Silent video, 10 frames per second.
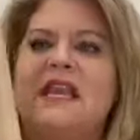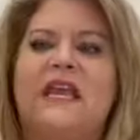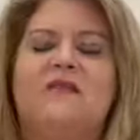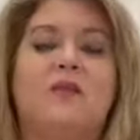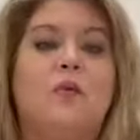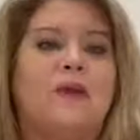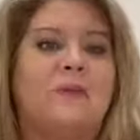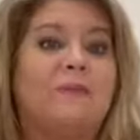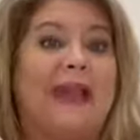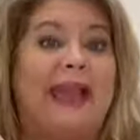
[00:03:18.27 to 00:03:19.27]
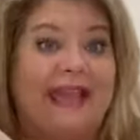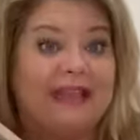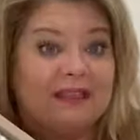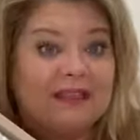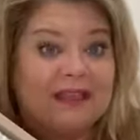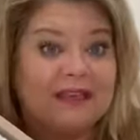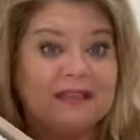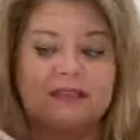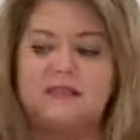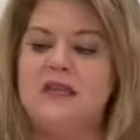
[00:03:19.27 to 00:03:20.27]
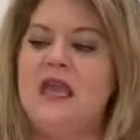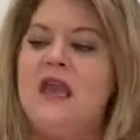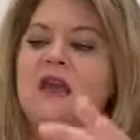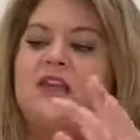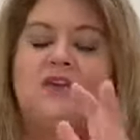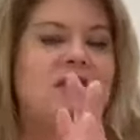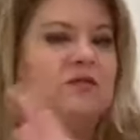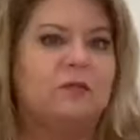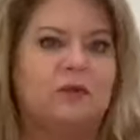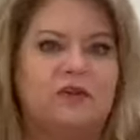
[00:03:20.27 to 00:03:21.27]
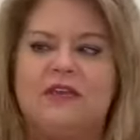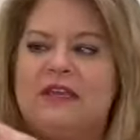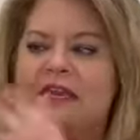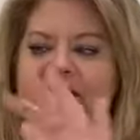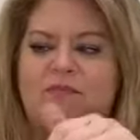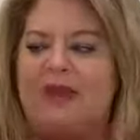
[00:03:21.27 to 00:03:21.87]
If you want to paint this, you can remove it and